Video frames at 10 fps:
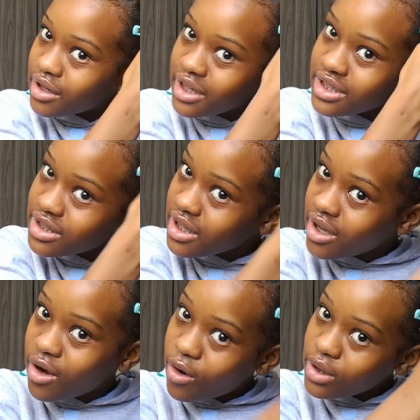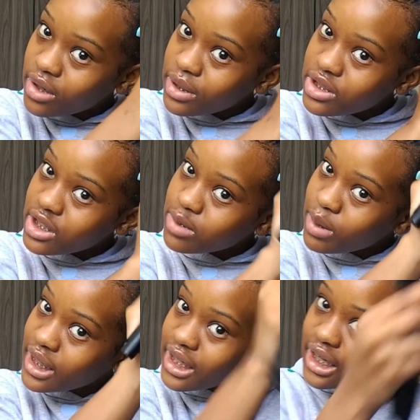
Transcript: the only way to explain it.